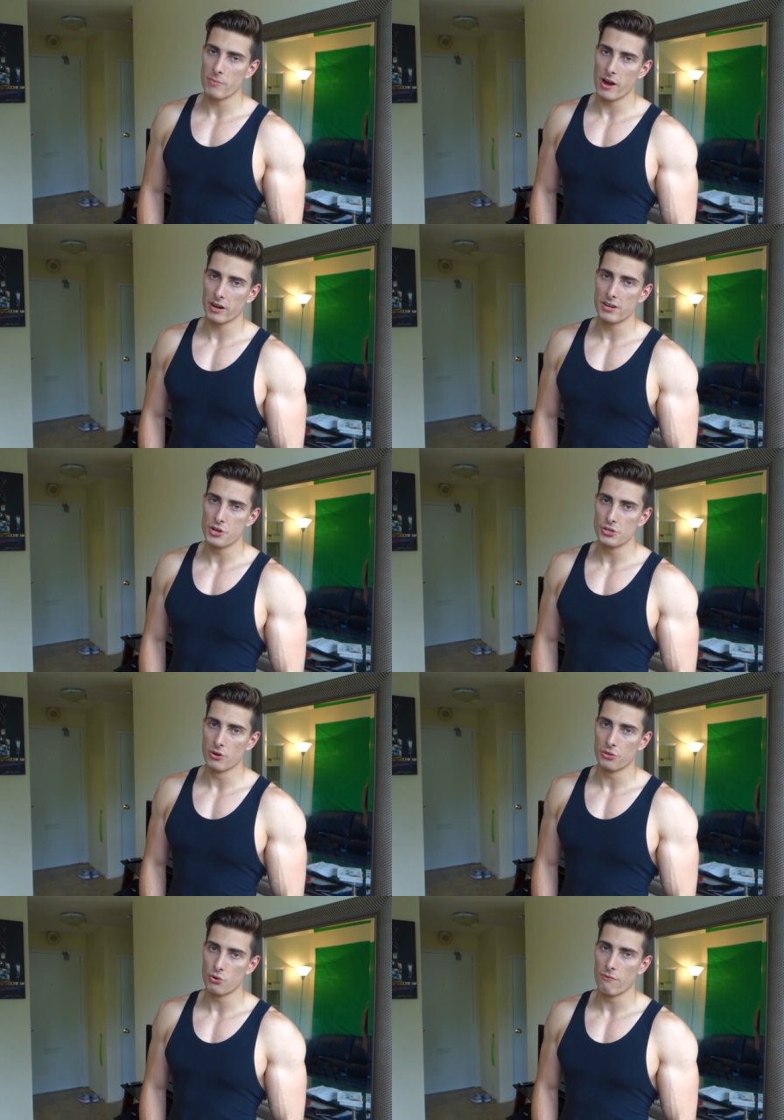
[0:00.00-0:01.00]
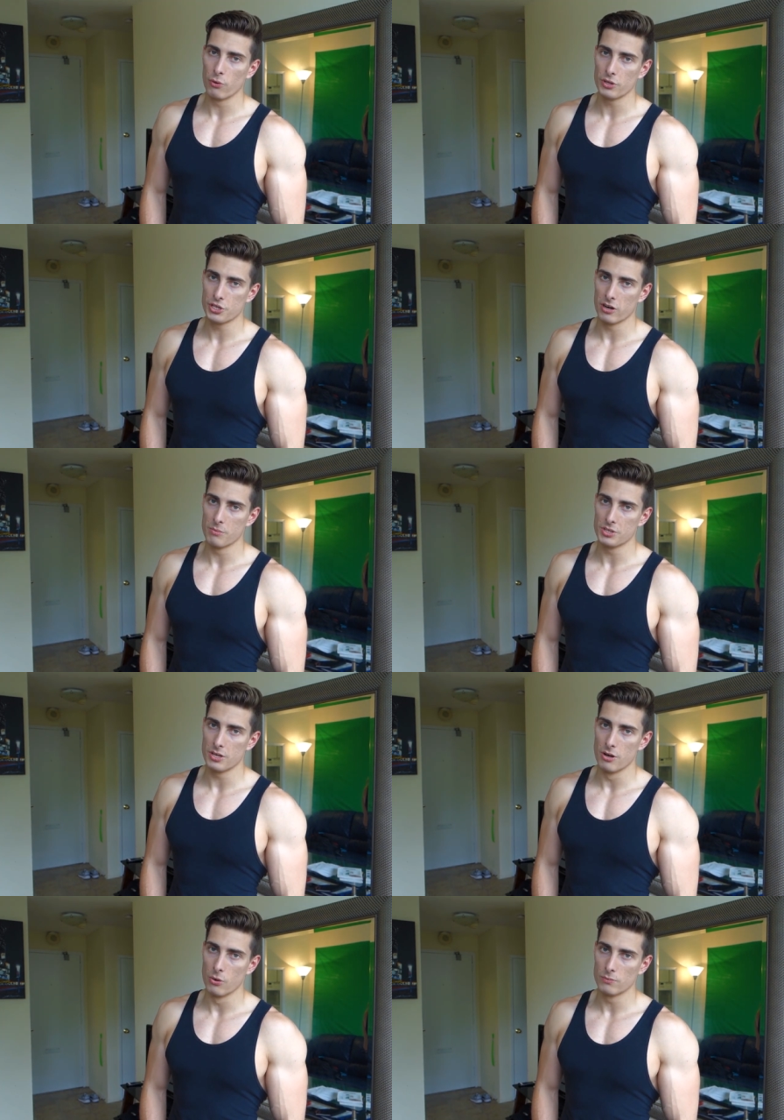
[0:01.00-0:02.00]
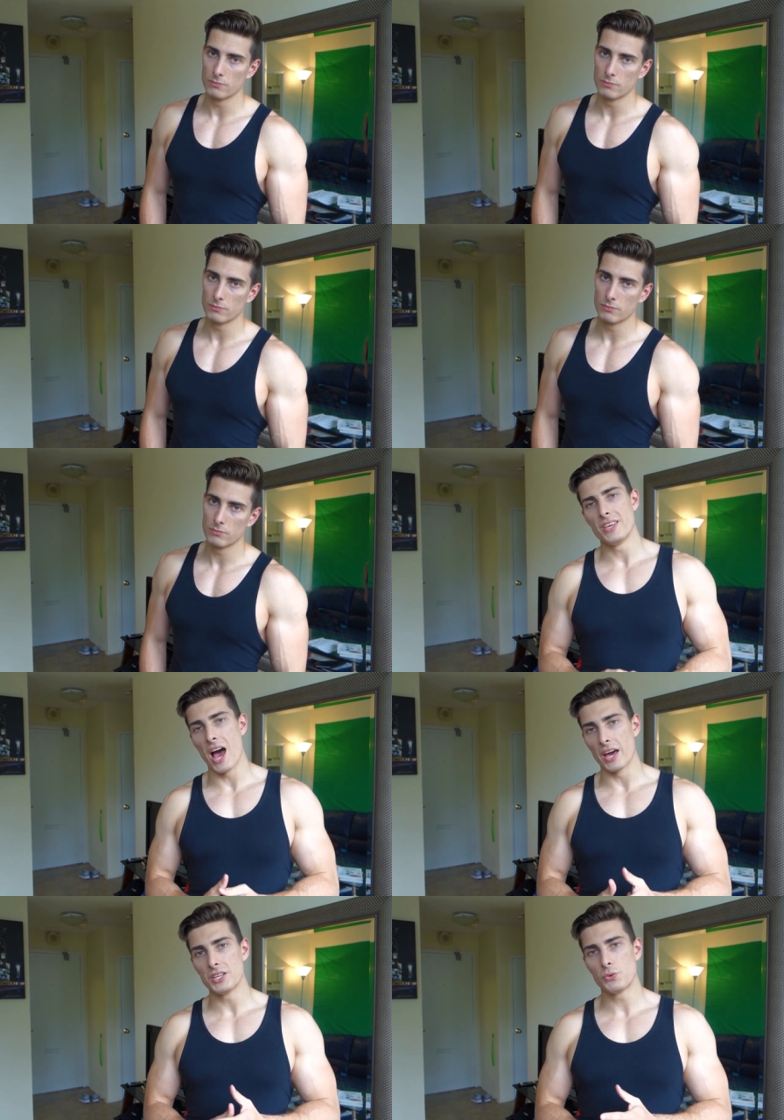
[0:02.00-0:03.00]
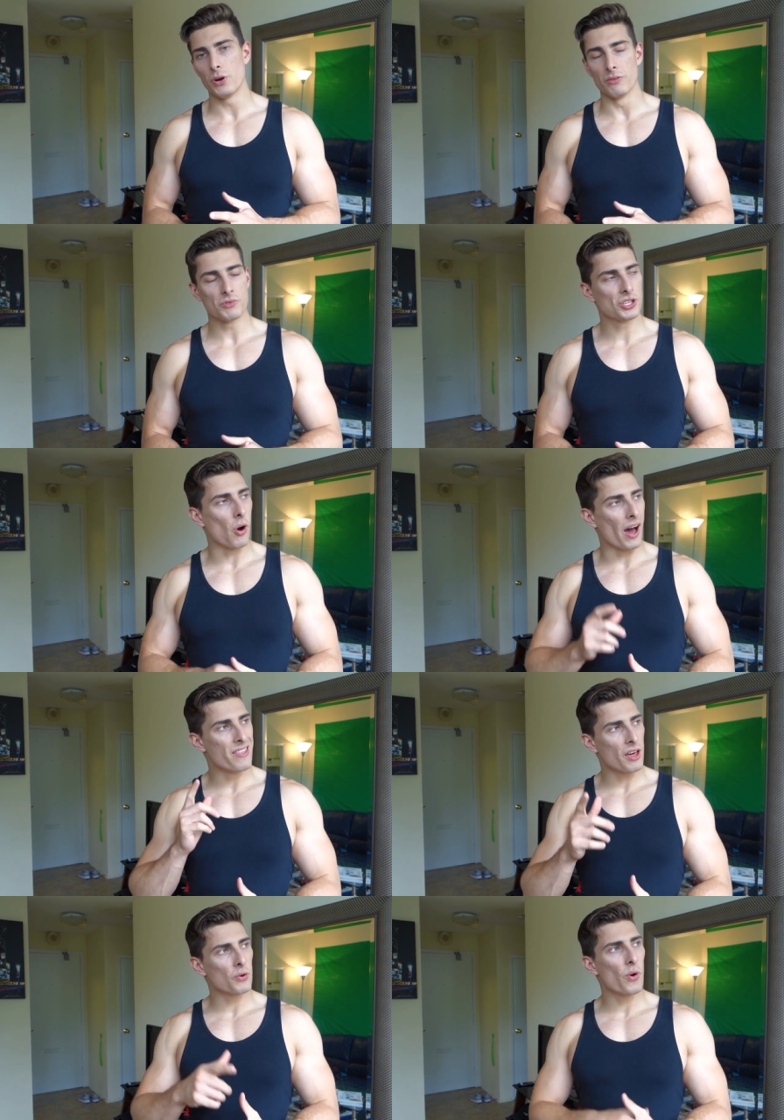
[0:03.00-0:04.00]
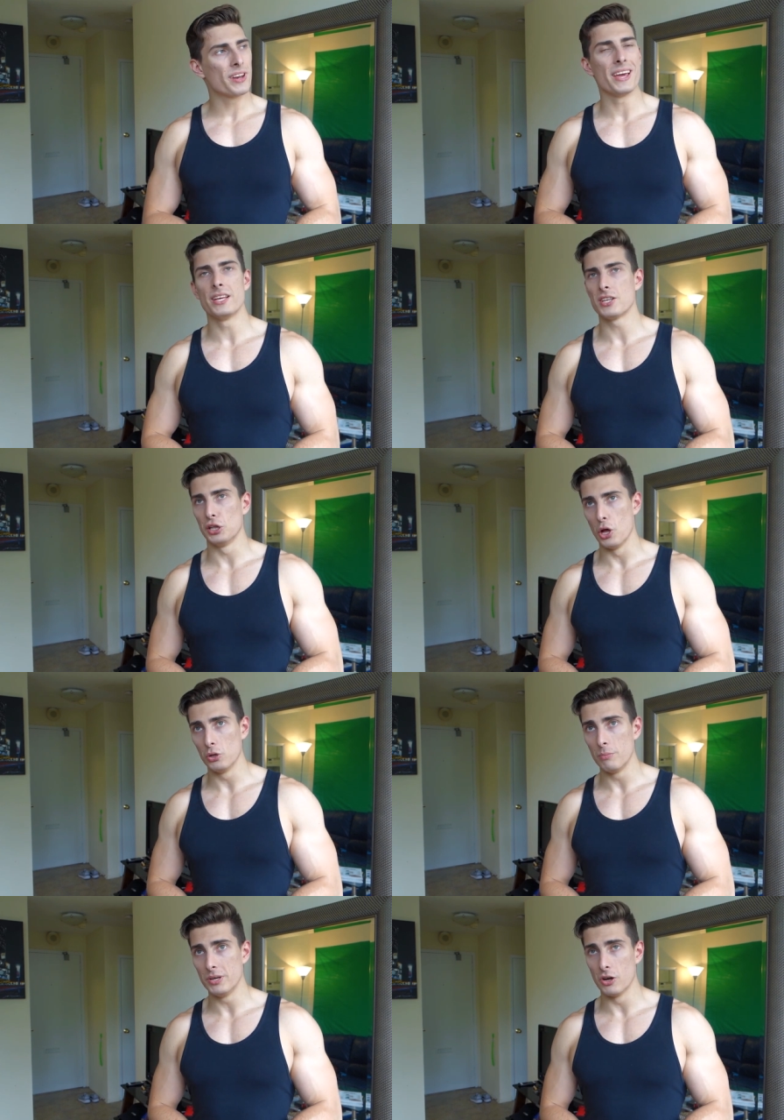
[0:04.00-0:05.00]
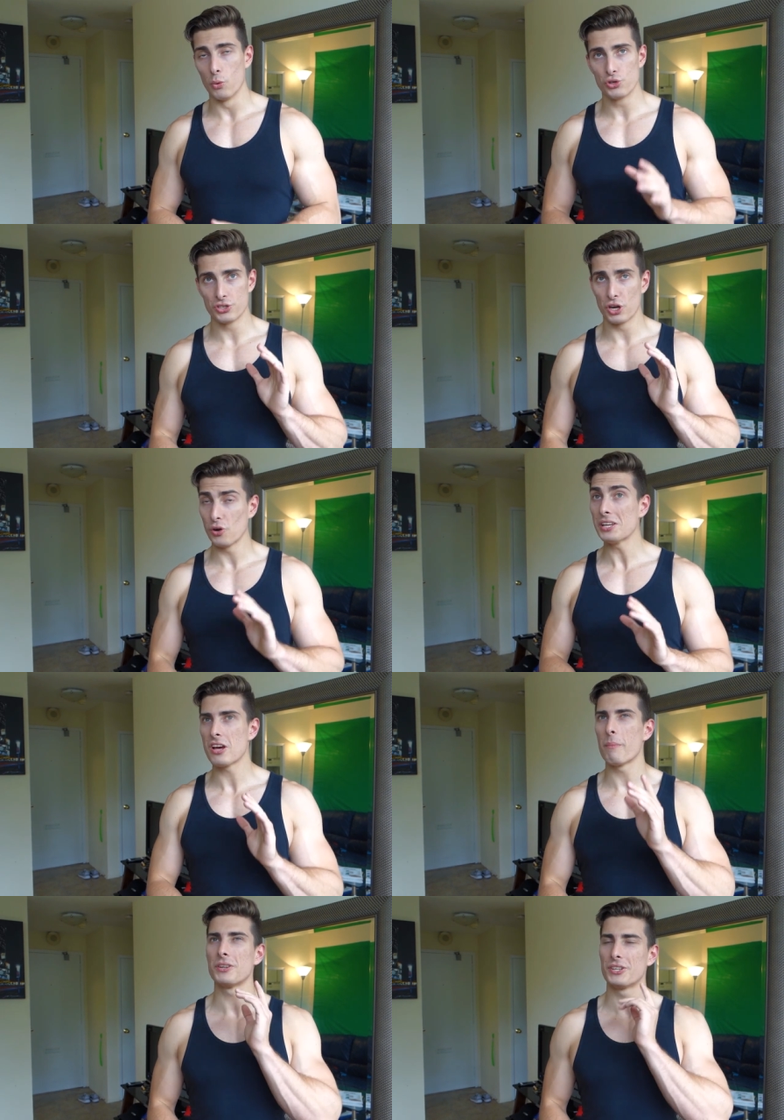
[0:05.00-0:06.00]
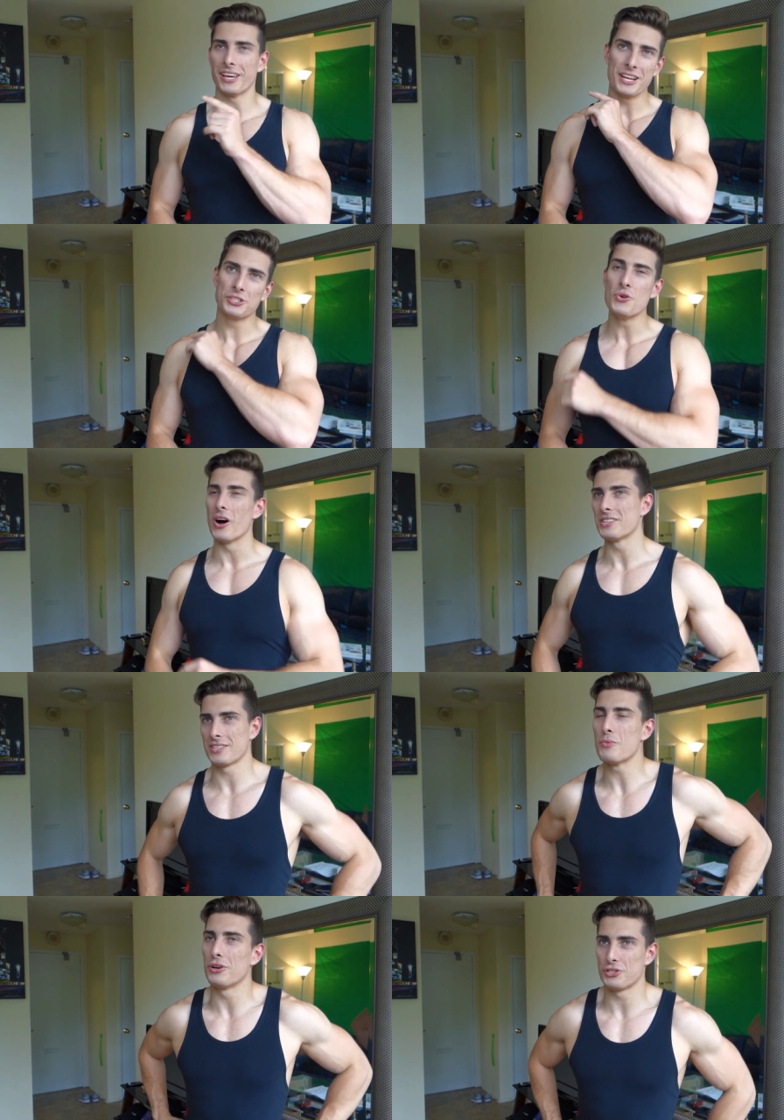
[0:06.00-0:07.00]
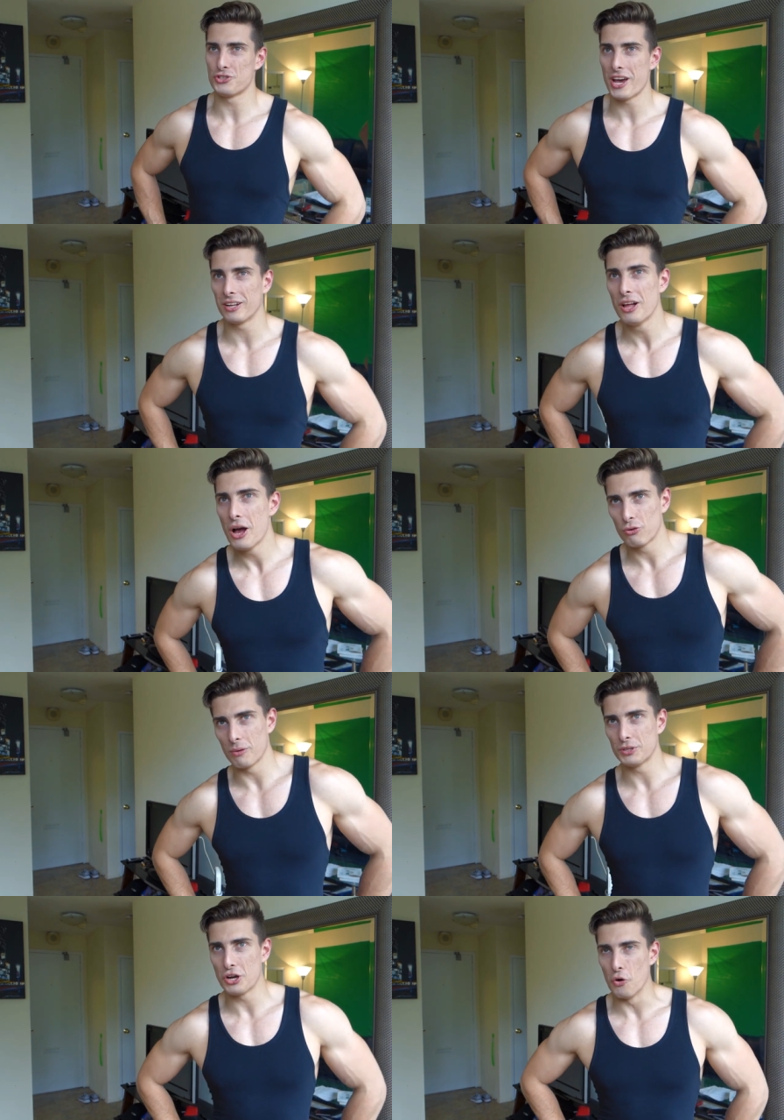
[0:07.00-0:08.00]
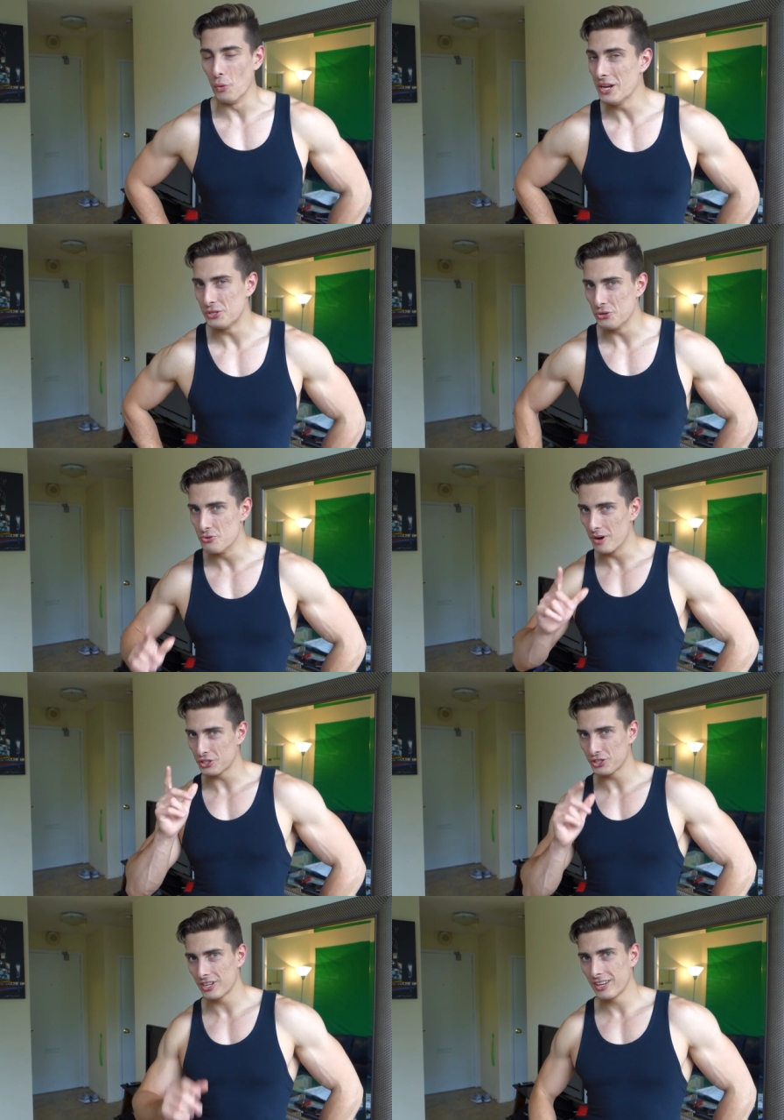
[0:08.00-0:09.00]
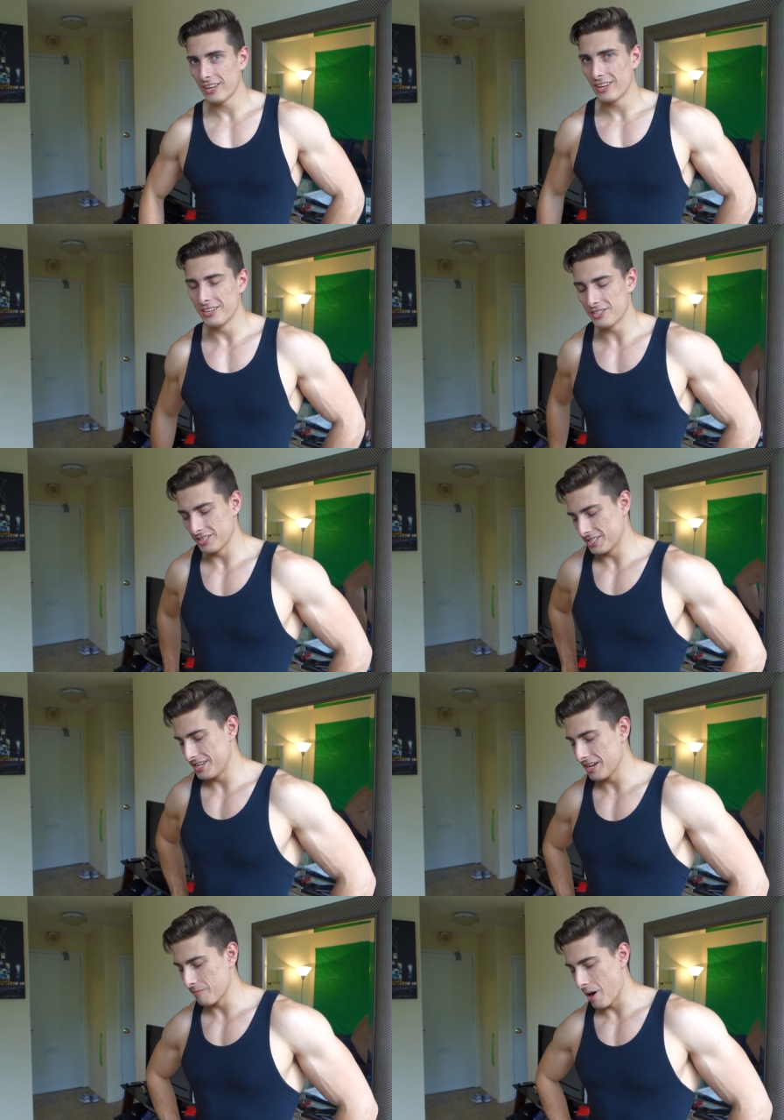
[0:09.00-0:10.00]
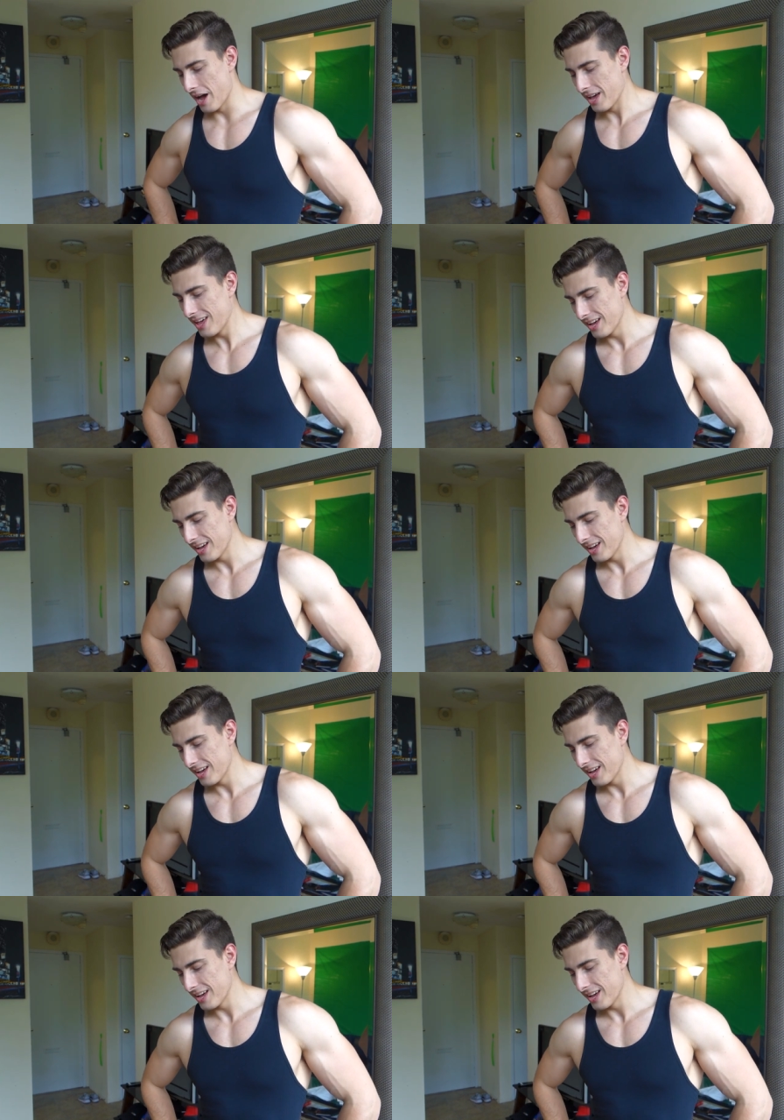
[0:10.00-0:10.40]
with my air conditioner and threw a folding chair at a mosquito. Yeah, it's weird. So another one is low libido, which is a great topic to get into on someone else's channel, where I'm gonna go way too much into TMI.